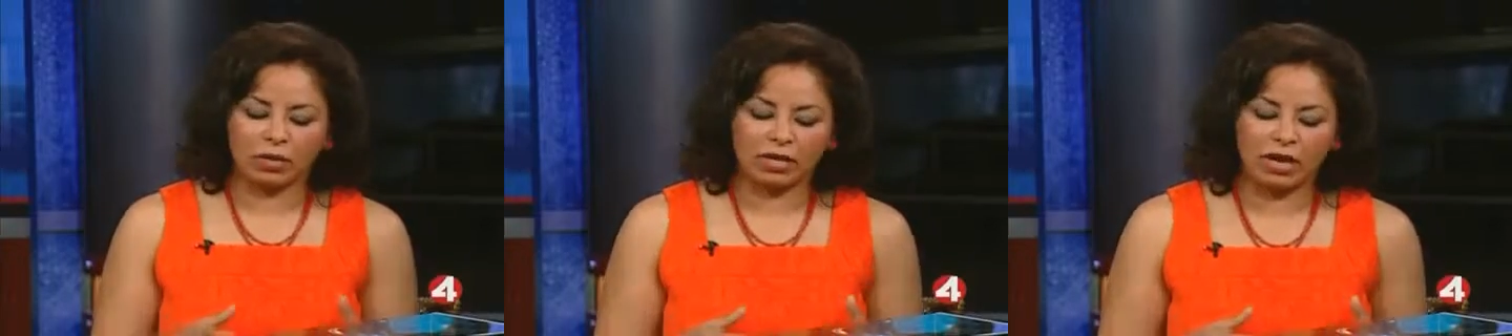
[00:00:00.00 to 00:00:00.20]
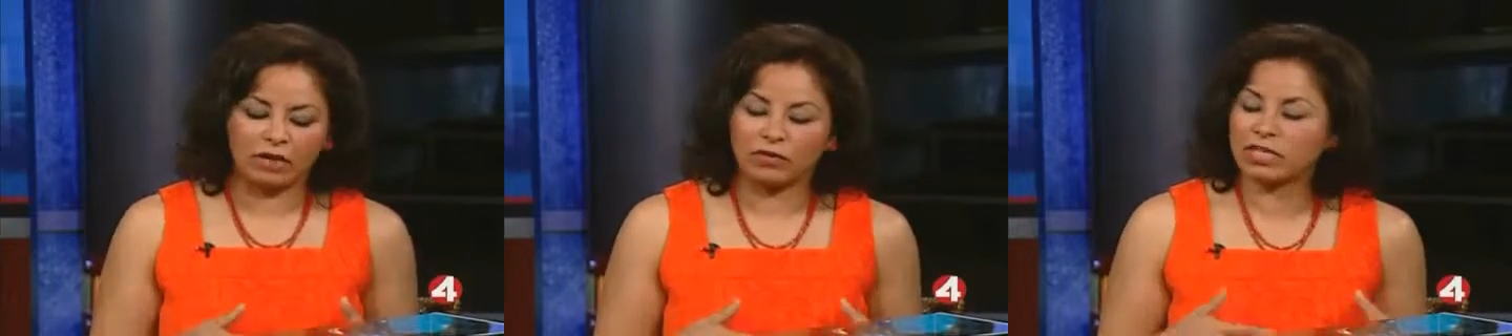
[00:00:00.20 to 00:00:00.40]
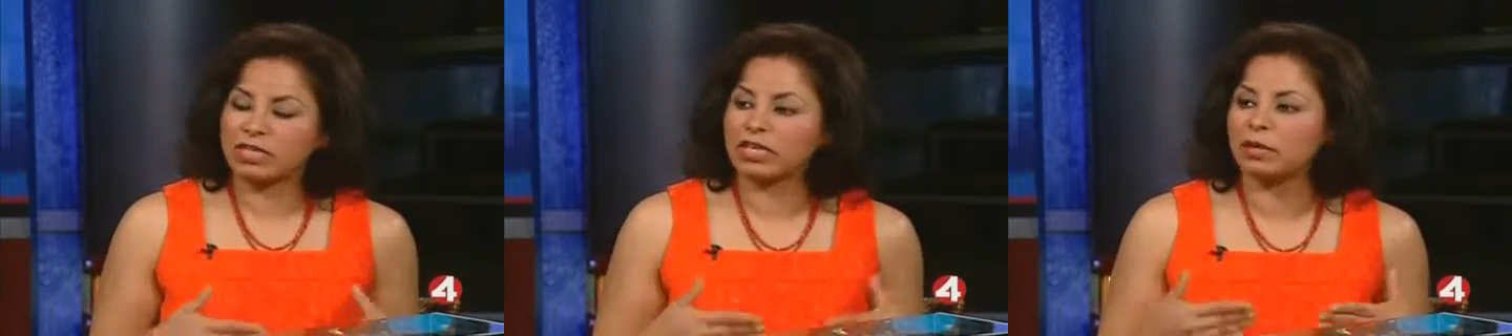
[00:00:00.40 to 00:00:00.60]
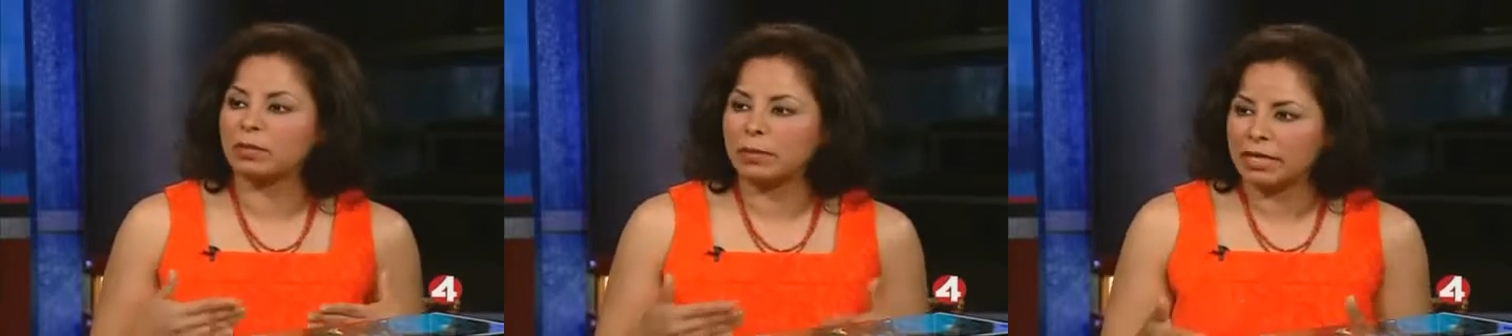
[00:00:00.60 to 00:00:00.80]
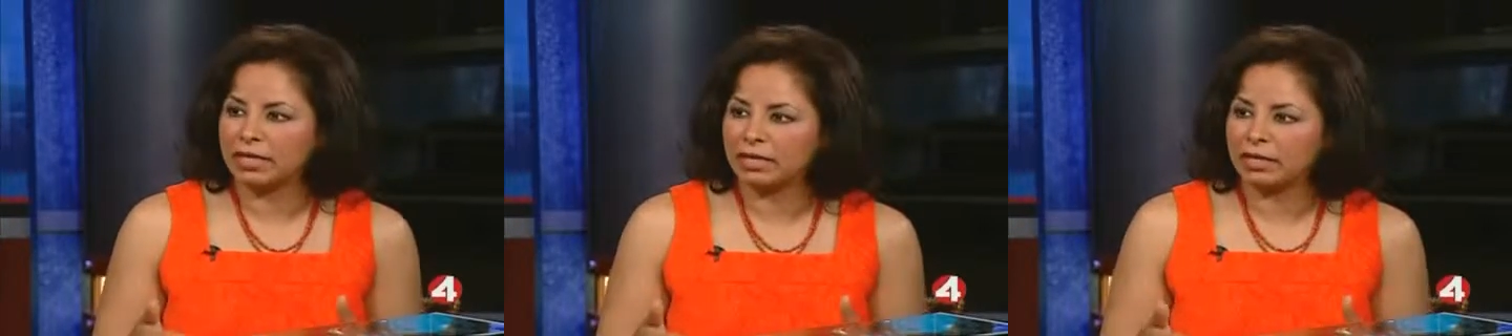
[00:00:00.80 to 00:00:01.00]
One, obviously,
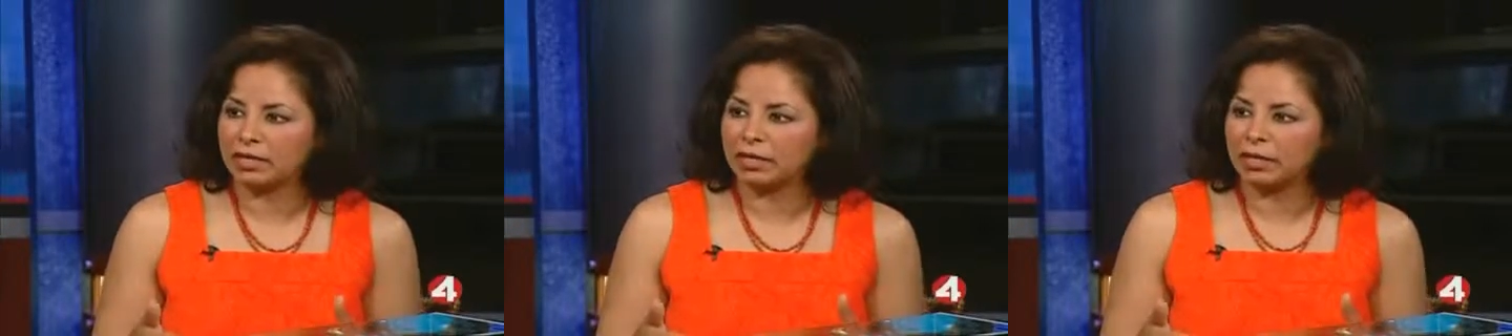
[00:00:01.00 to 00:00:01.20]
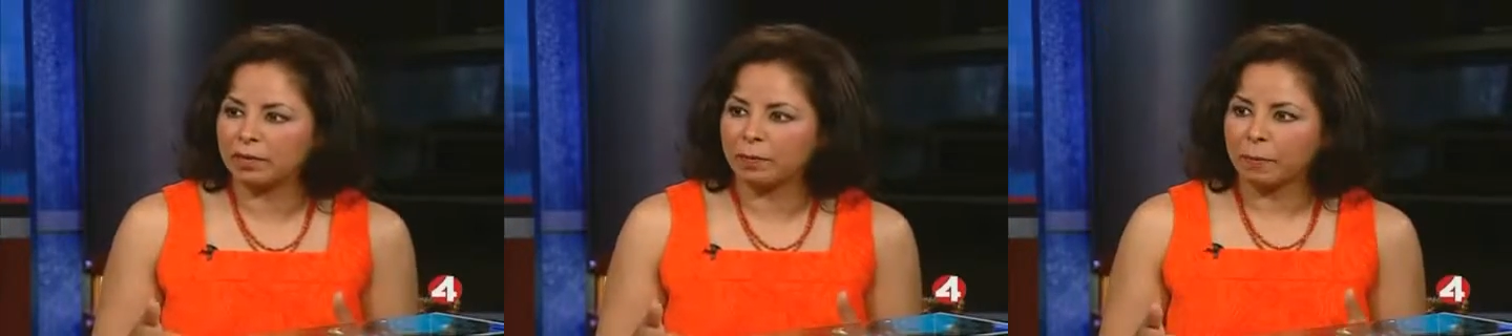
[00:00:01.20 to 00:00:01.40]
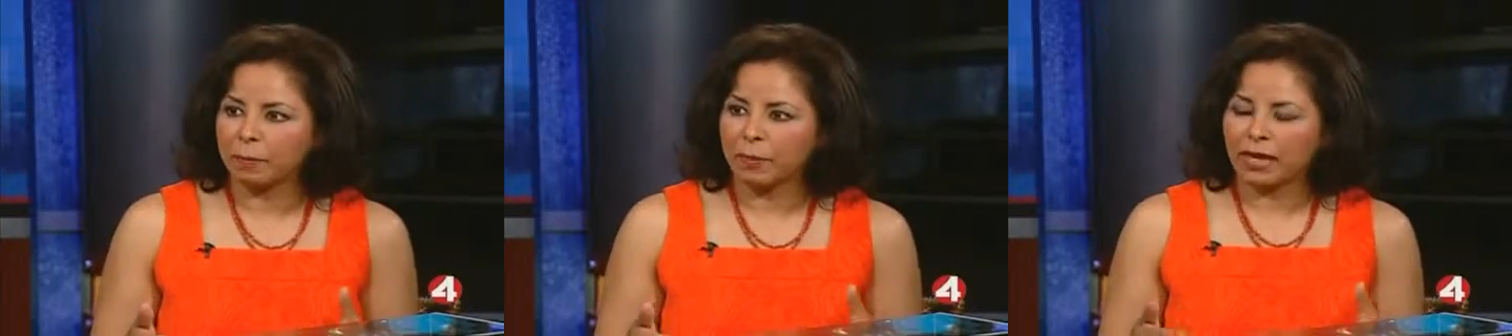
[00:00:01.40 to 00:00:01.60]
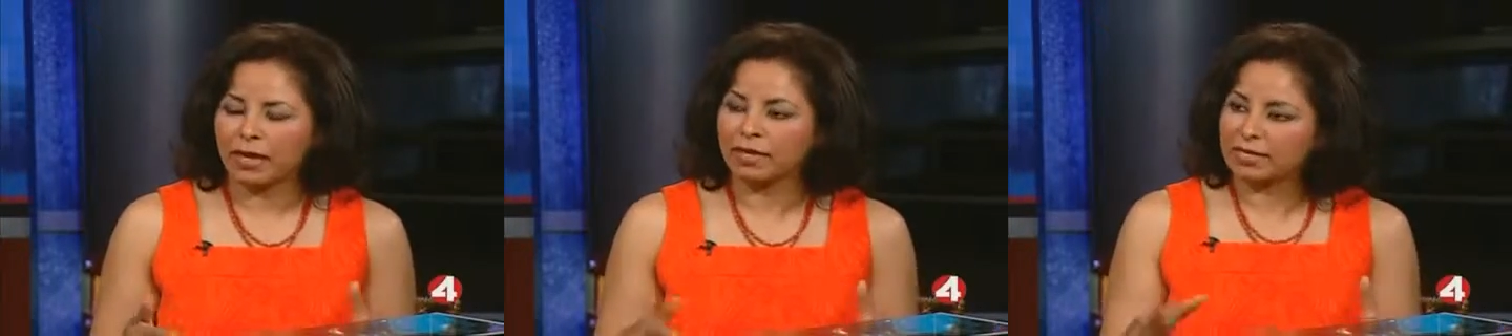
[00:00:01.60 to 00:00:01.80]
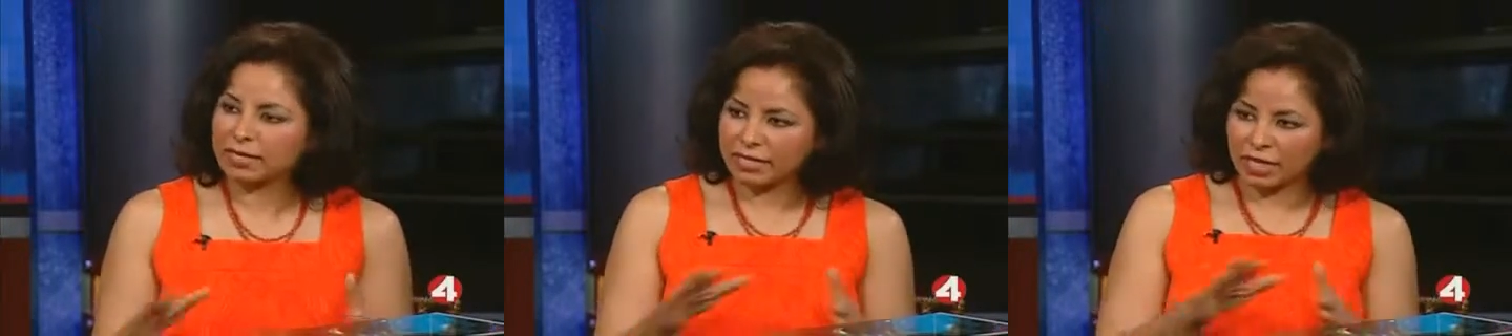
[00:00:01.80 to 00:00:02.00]
immediately,
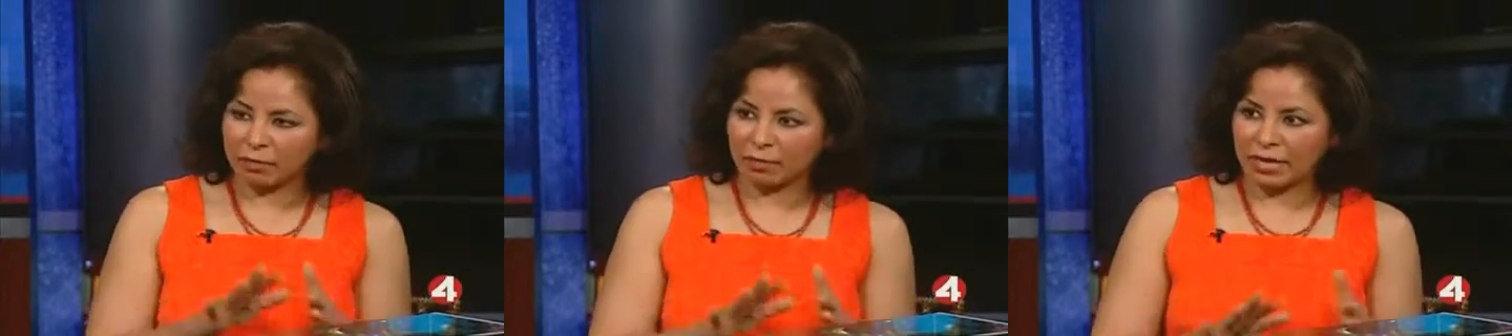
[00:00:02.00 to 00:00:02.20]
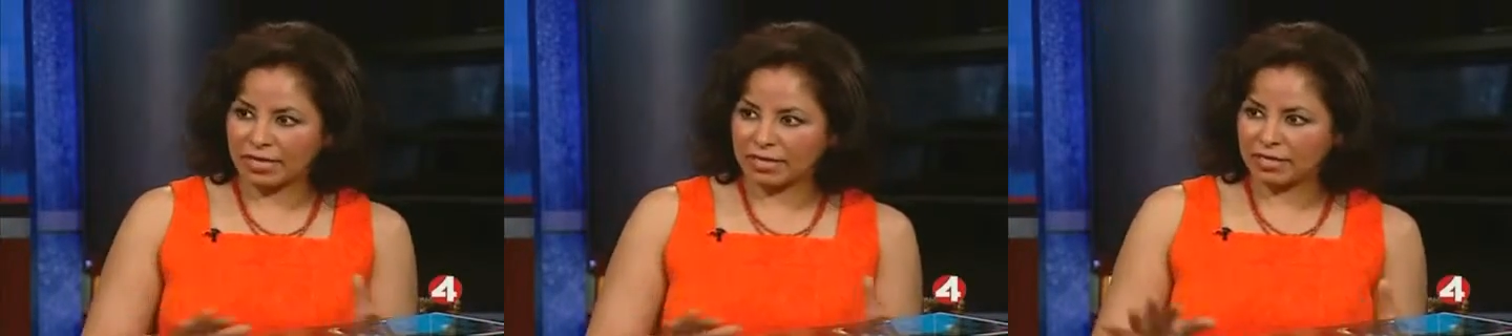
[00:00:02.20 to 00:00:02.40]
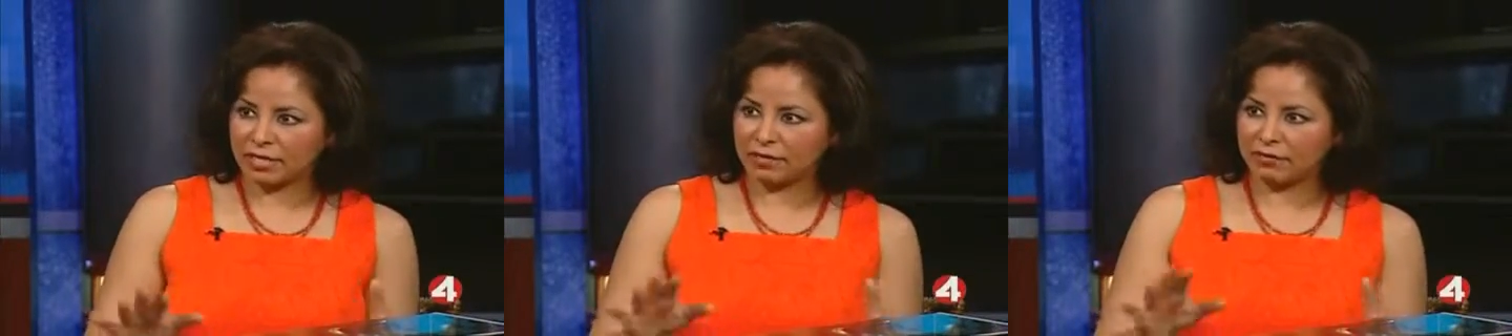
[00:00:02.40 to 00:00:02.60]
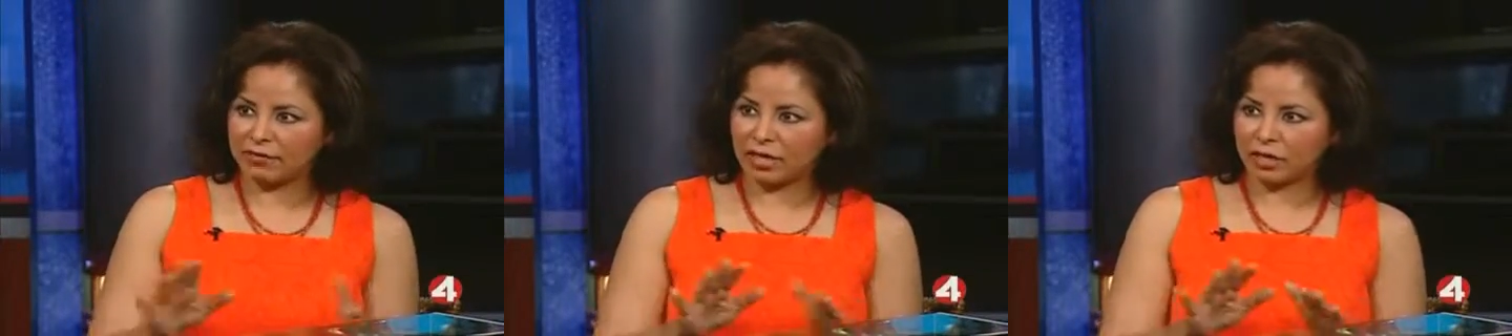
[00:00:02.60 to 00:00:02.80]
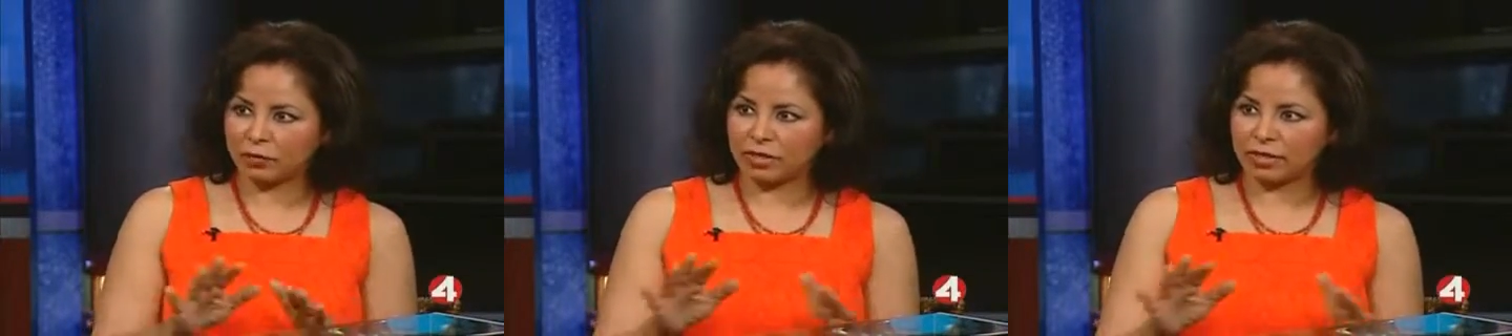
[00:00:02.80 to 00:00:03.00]
kind of the sandblasting
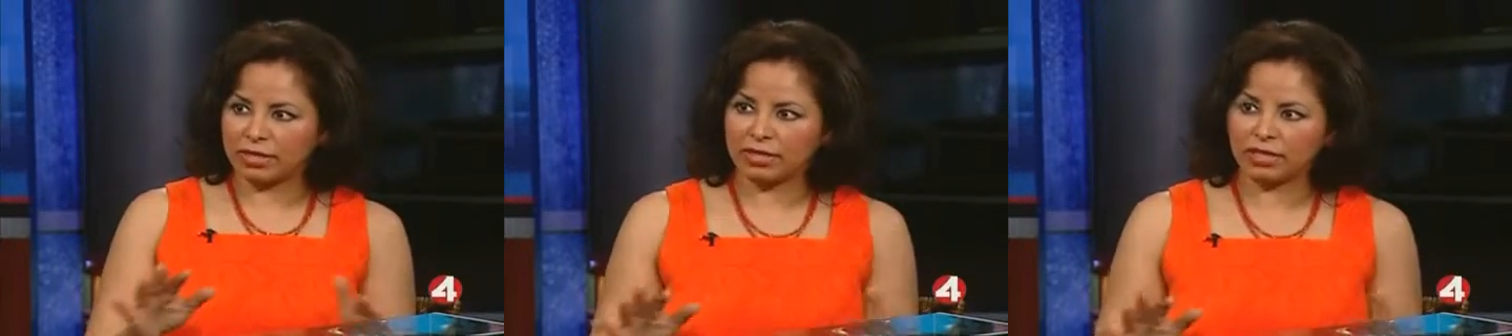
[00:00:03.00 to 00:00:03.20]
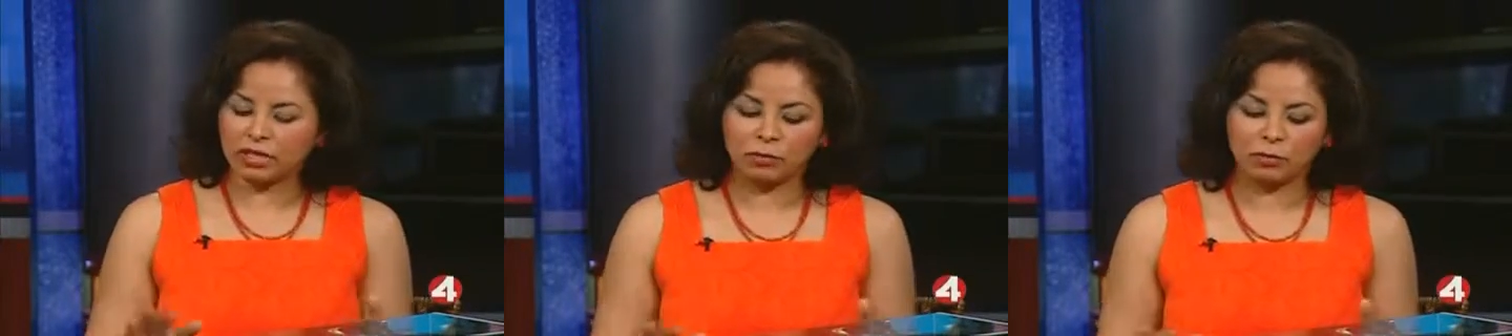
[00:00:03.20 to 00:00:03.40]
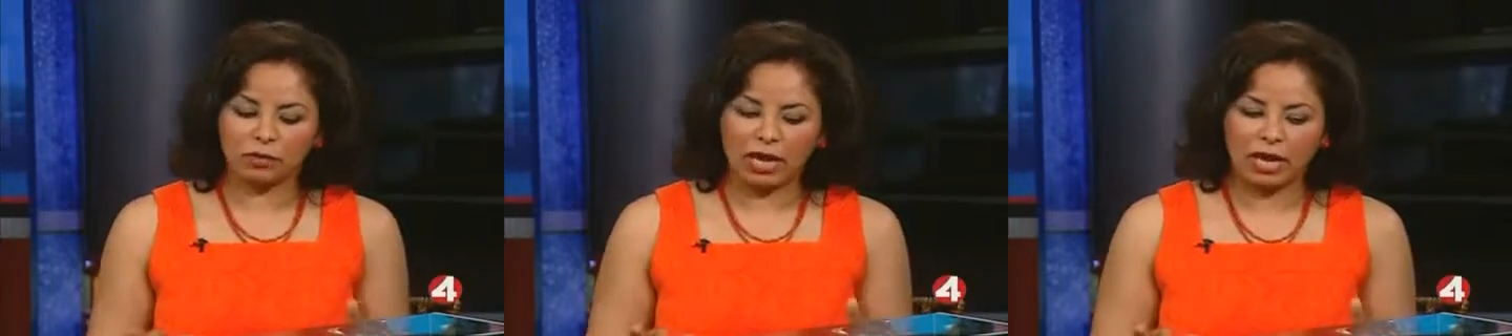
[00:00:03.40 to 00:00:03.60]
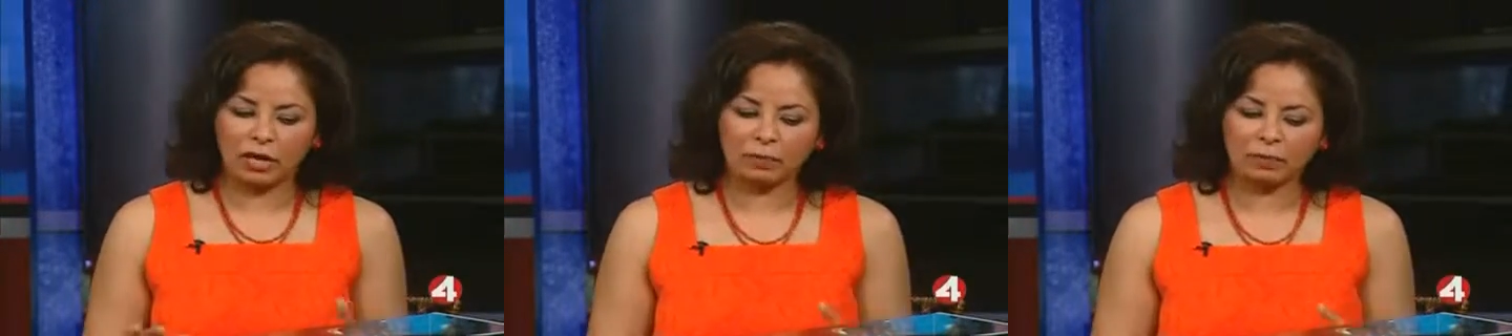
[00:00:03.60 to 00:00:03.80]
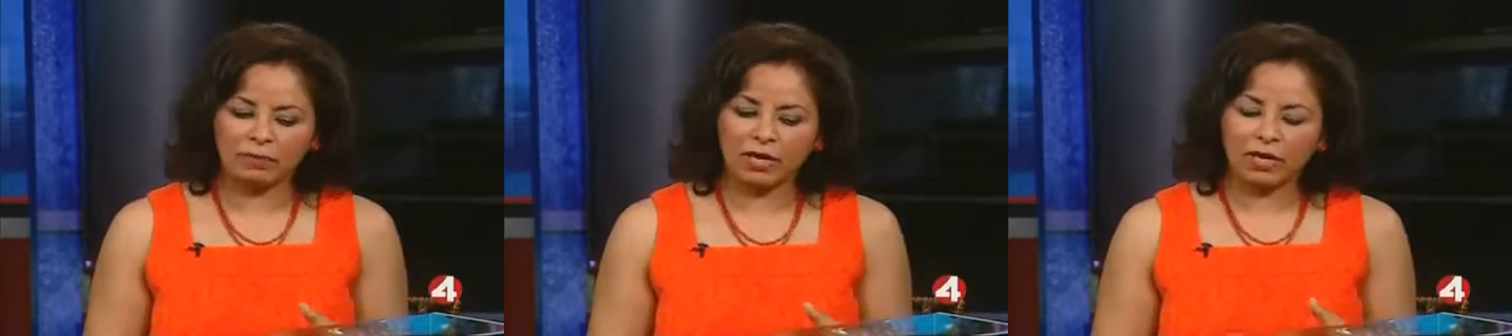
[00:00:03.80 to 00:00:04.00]
effect where things smooth out.